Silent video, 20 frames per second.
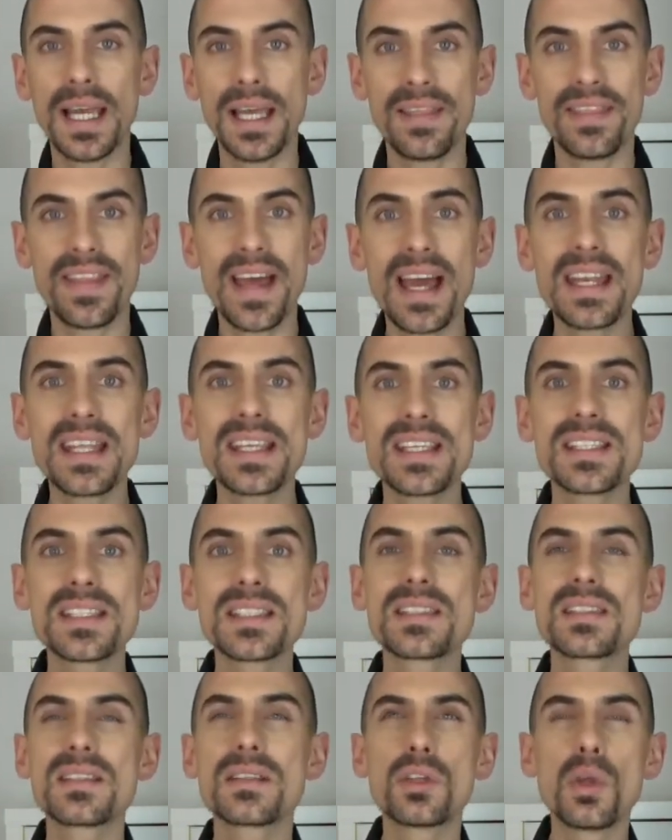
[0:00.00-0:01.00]
and that
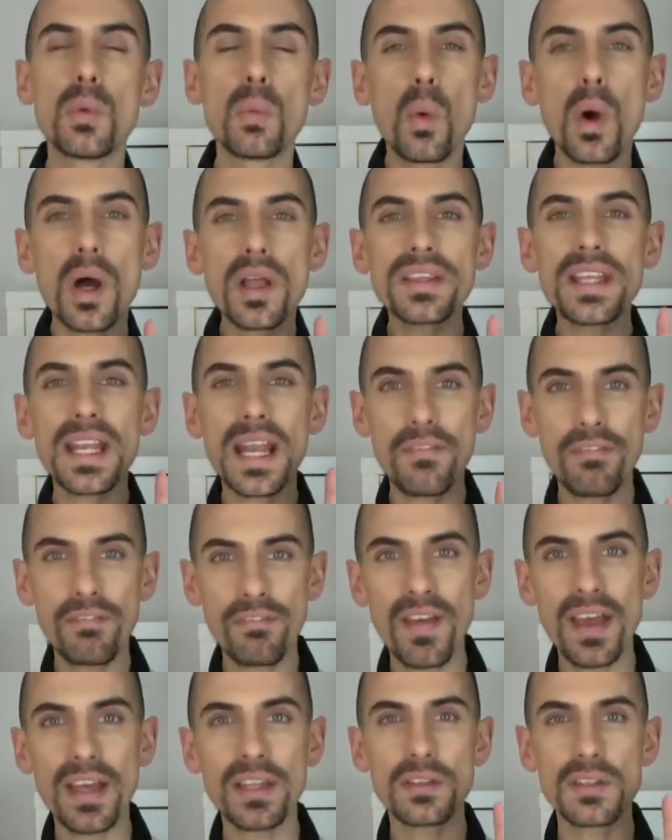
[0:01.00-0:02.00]
is the one that I
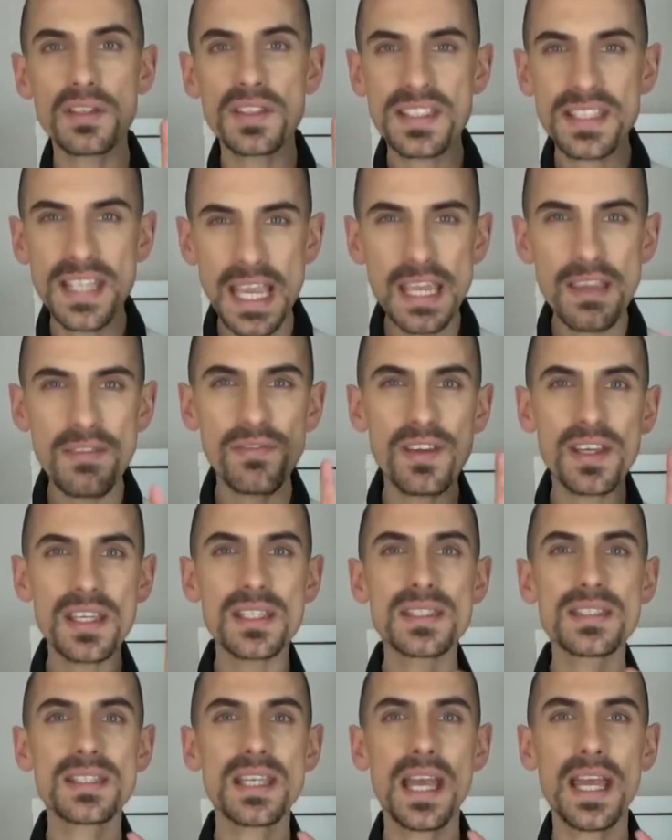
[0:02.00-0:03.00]
found the
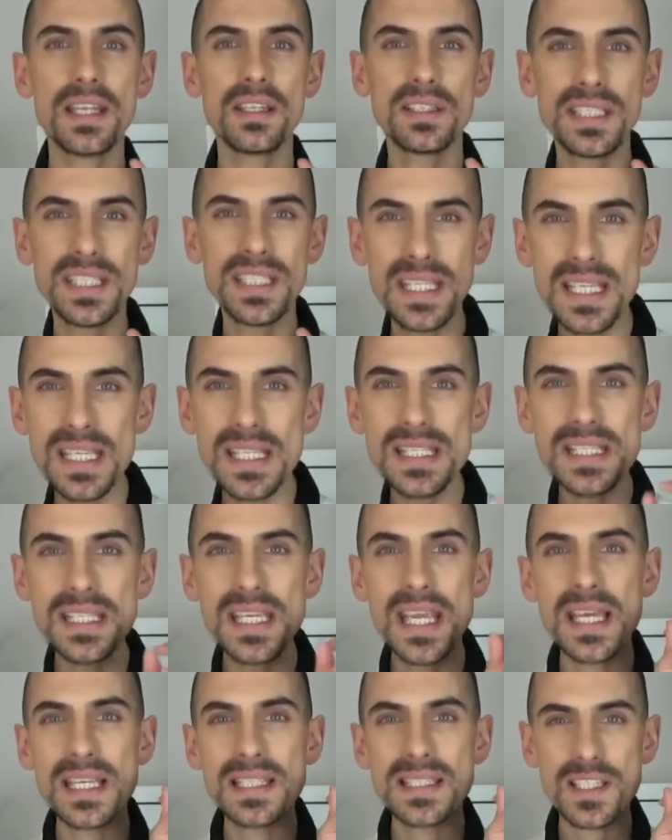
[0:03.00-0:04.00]
safest and the
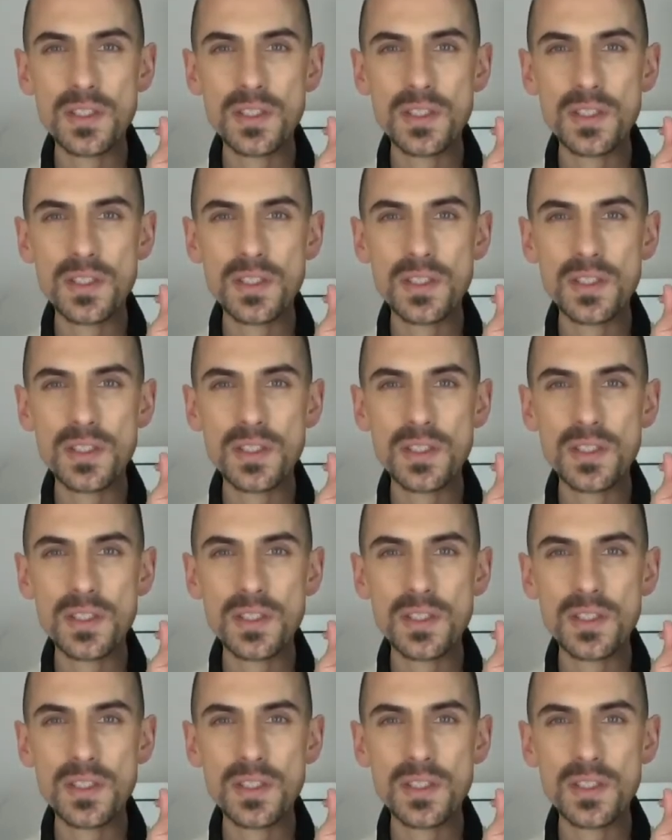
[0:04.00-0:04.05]
easiest,